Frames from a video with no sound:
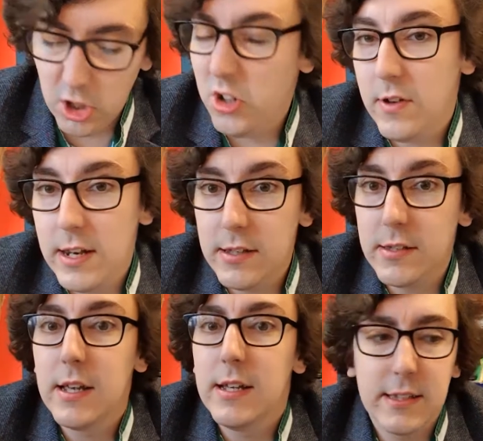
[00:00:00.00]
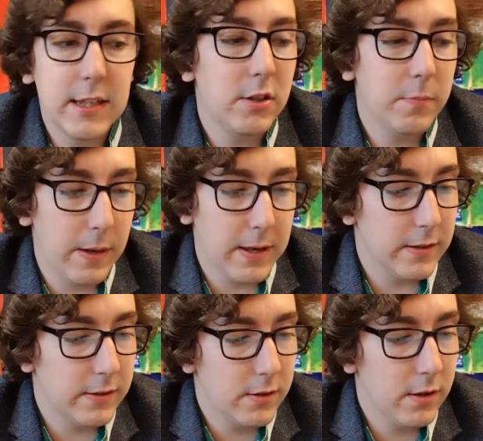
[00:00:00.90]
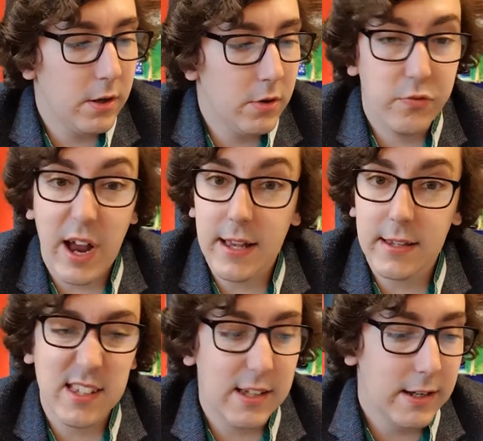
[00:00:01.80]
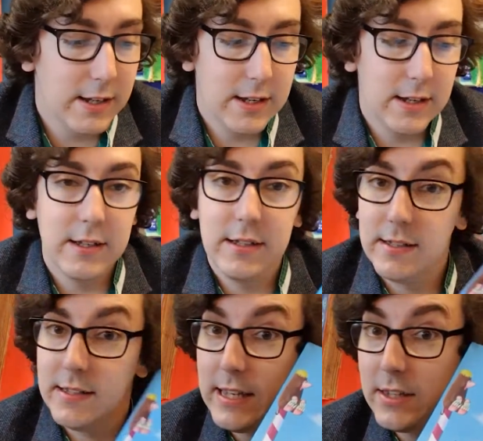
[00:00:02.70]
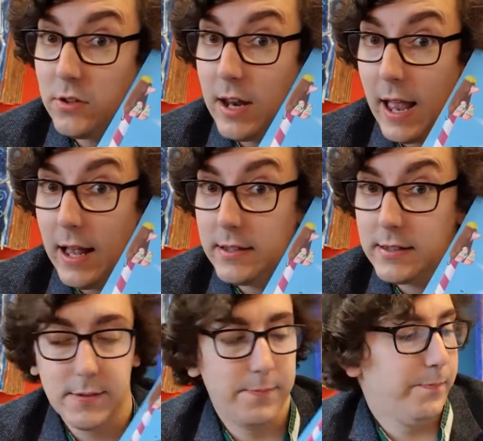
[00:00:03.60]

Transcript: Gorillas sit on pillars. Rats sit on hats.